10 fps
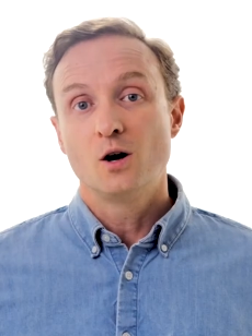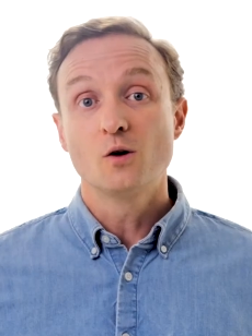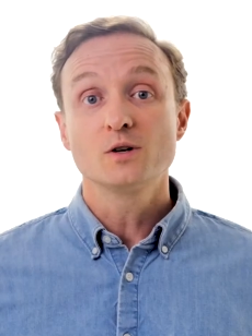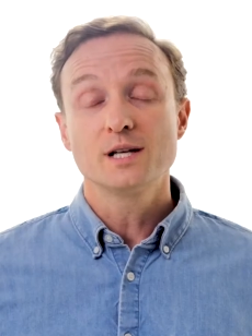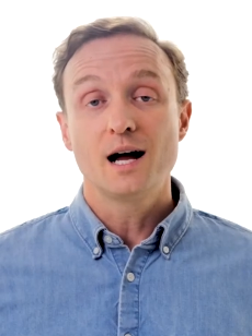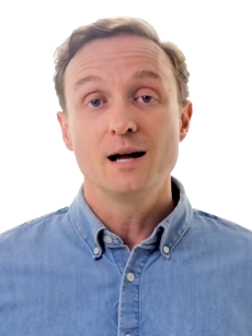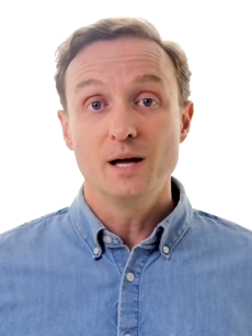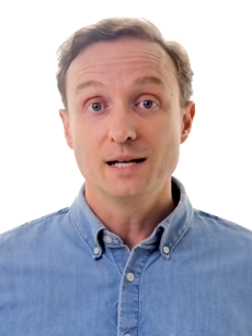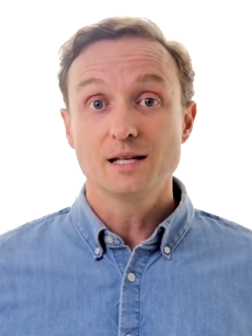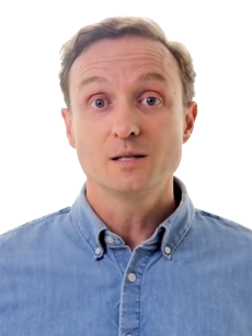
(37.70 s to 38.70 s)
Over time,
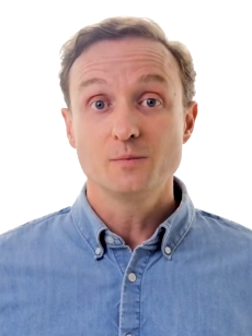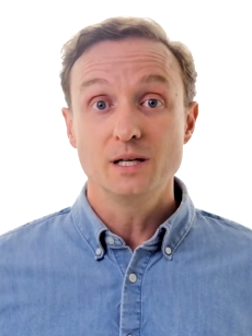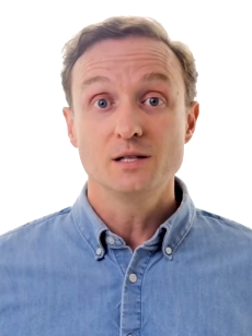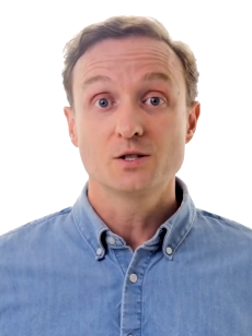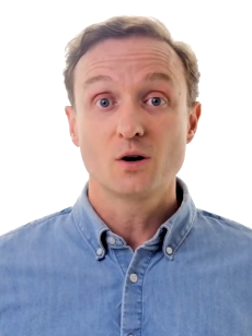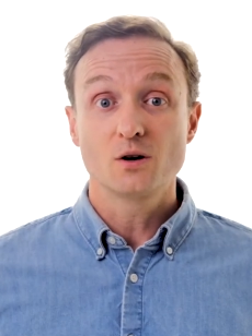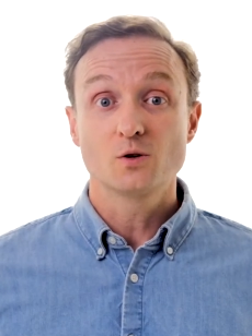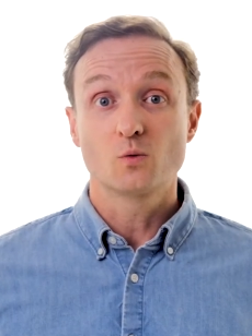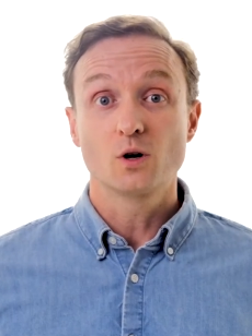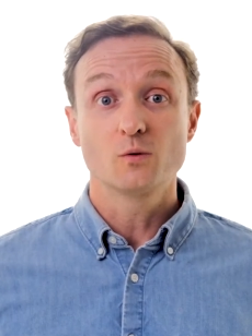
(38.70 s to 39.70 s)
SSPs started
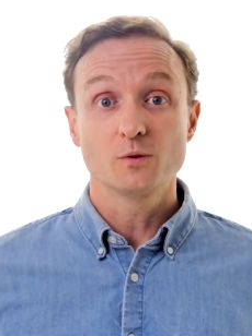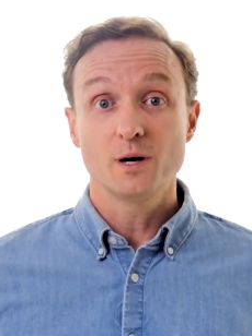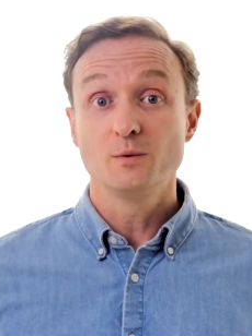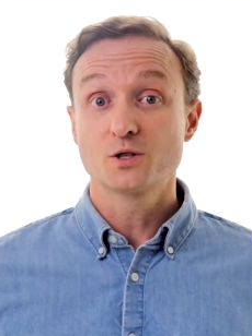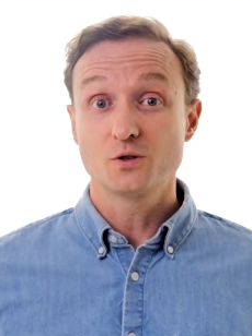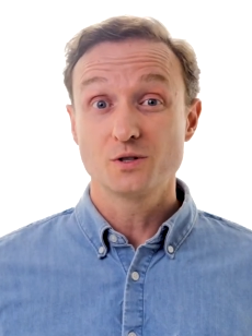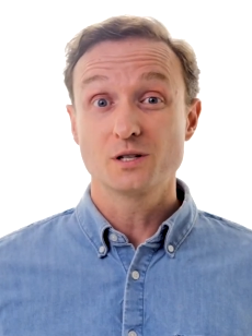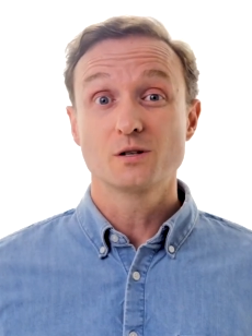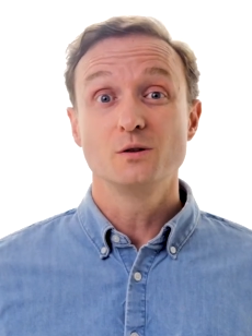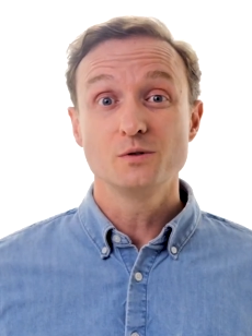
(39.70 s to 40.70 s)
to work with publishers
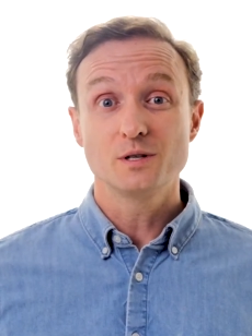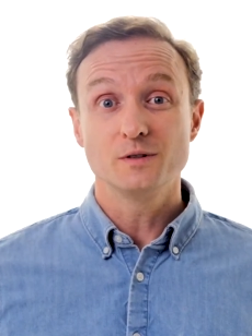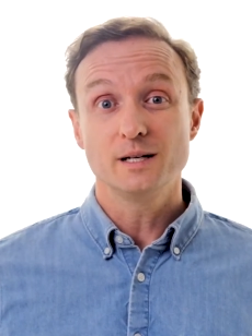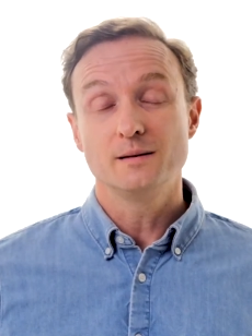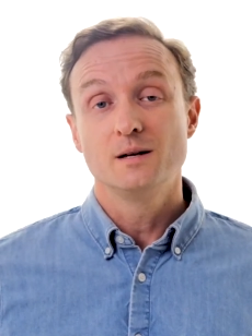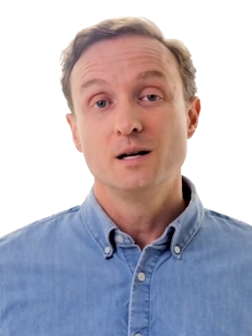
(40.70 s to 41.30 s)
exclusively.